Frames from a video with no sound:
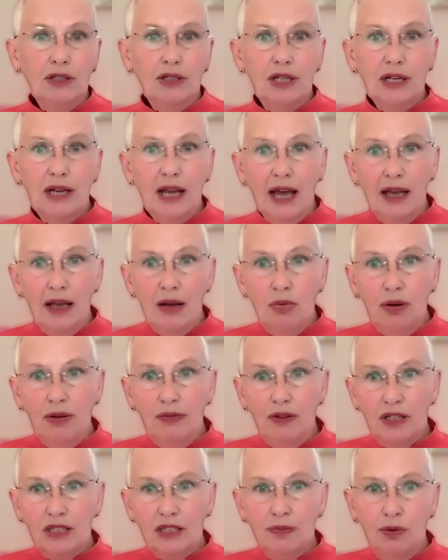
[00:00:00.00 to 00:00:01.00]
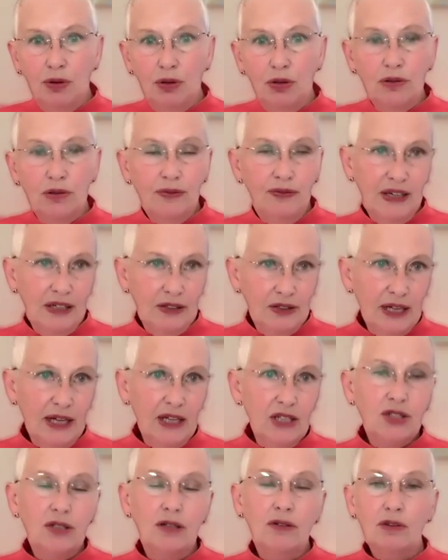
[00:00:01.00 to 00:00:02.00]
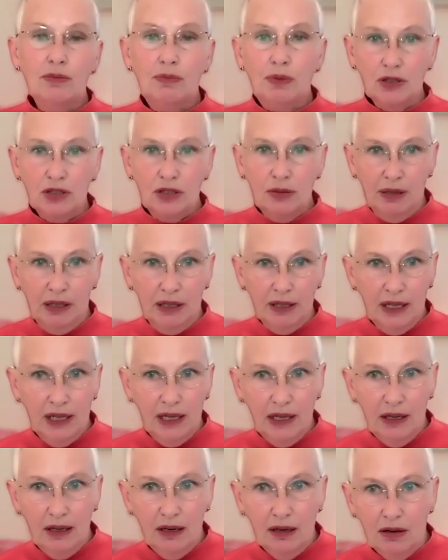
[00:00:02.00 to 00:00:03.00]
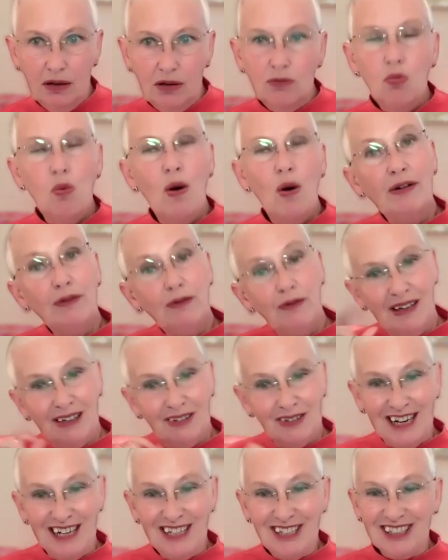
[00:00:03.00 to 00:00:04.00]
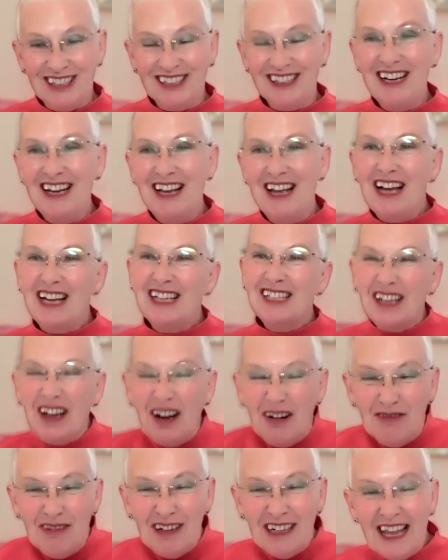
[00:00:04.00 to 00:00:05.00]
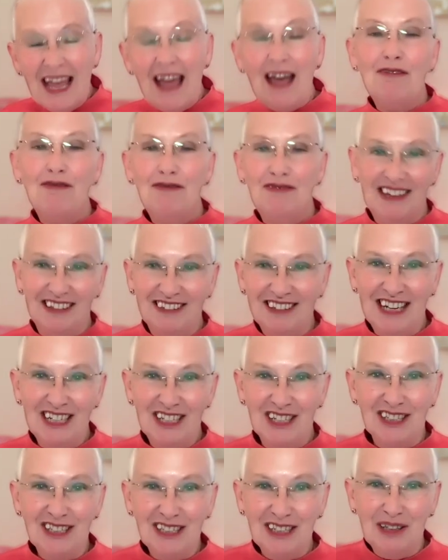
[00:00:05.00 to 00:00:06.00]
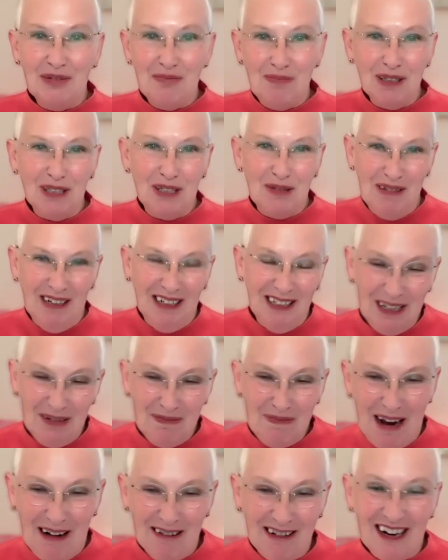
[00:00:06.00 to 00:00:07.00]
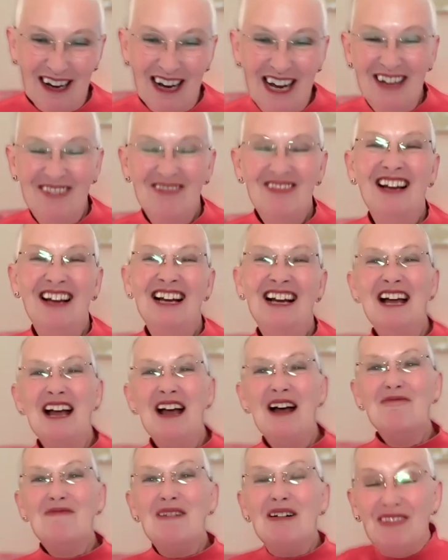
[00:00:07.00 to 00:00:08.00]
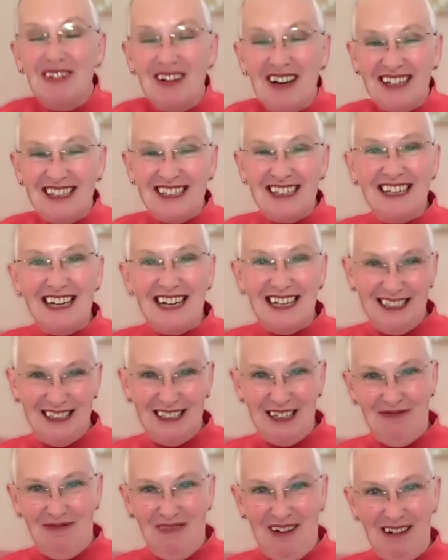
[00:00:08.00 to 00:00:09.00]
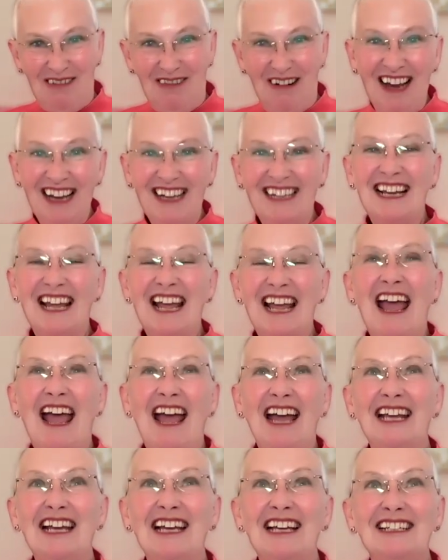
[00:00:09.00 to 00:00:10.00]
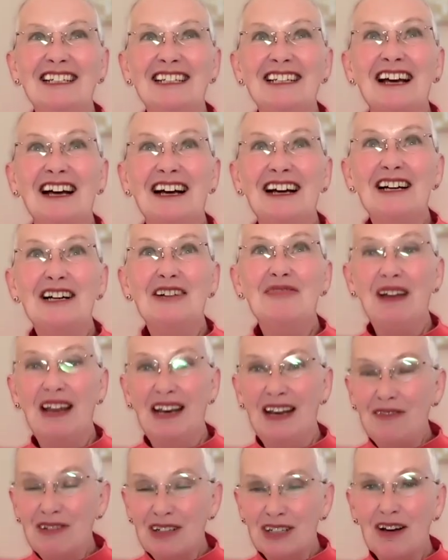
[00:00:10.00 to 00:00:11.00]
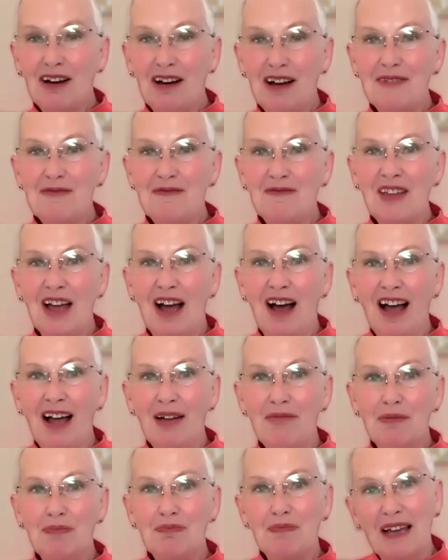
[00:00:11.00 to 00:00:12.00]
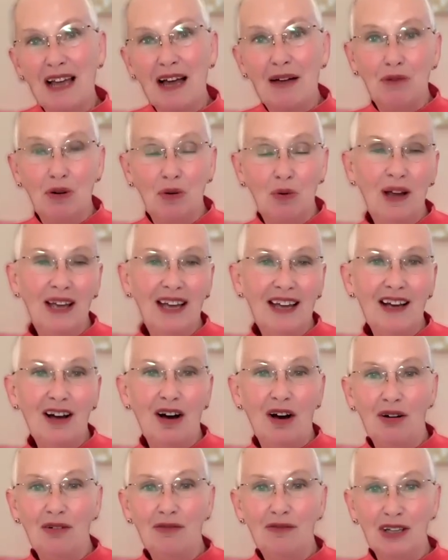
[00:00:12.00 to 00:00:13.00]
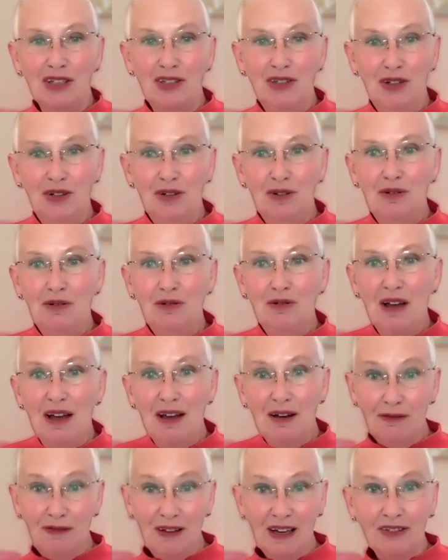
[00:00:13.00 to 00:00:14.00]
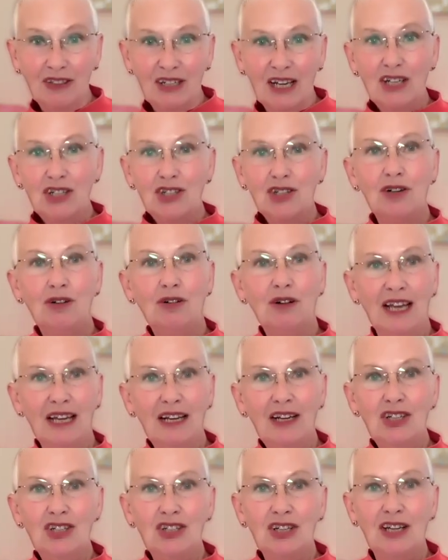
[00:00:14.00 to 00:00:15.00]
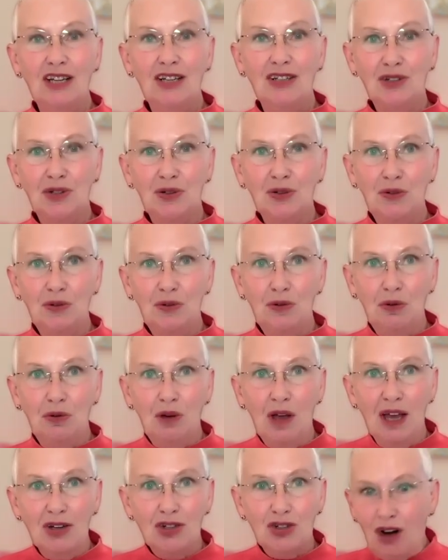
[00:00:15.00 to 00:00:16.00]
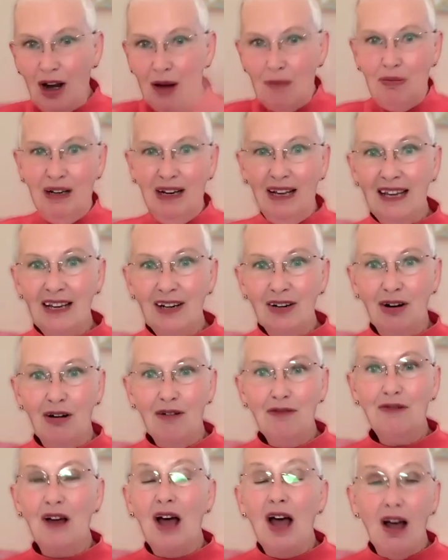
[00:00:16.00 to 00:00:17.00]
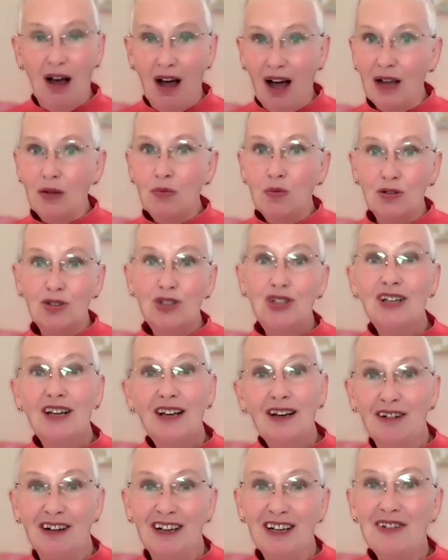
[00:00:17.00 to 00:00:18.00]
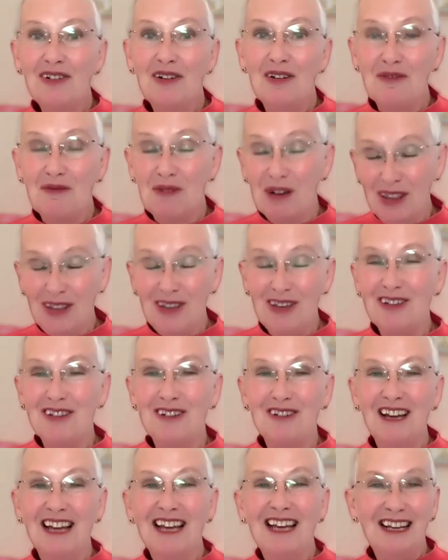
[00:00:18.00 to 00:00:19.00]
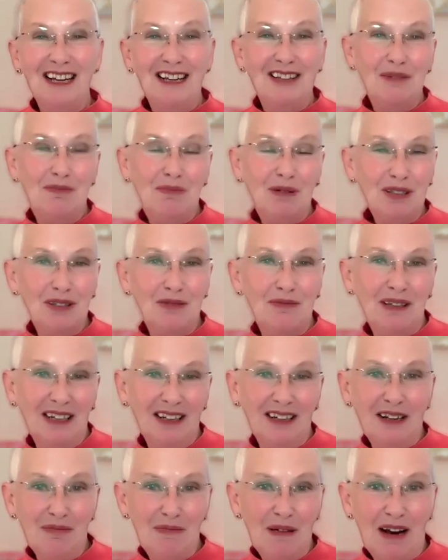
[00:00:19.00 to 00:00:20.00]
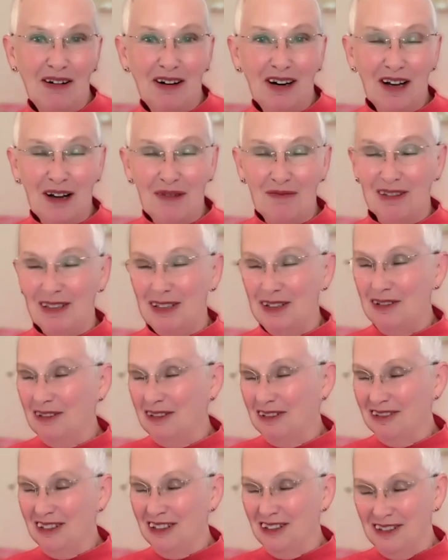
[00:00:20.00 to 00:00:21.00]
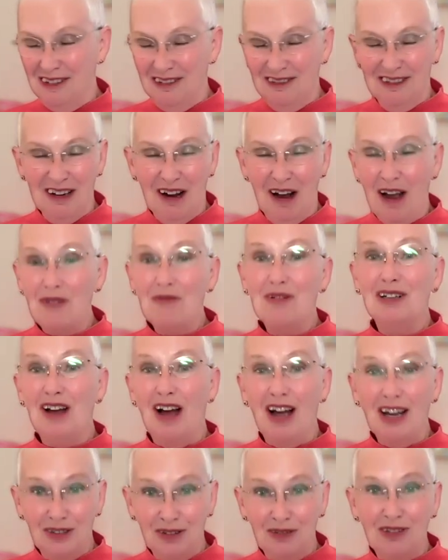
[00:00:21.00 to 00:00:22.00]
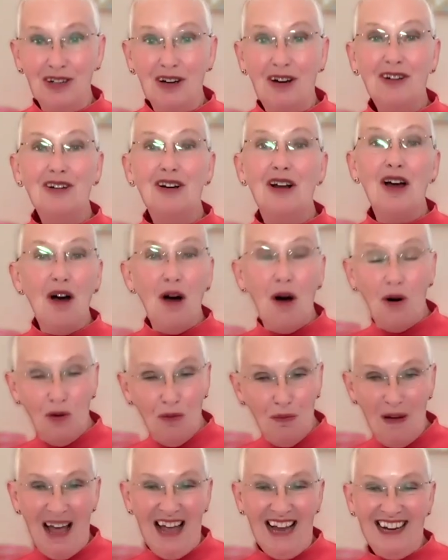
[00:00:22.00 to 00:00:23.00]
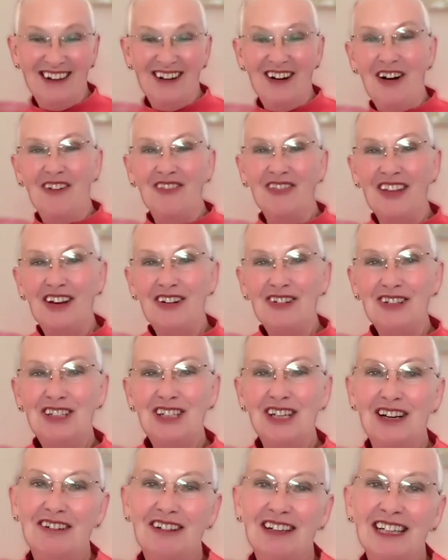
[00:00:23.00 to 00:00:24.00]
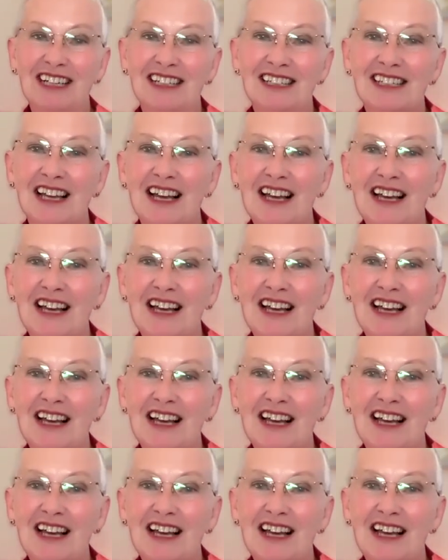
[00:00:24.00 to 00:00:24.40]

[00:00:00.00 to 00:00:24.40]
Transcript: today we've explored the foundation of the possibility, or one foundation, because I don't really have foundations in the possibility paradigm, but we've got to start somewhere, right? And every time I become aware of a new foundational energy to trampoline off, I will share it with you in the possibility paradigm. I do not hold back on those sharings.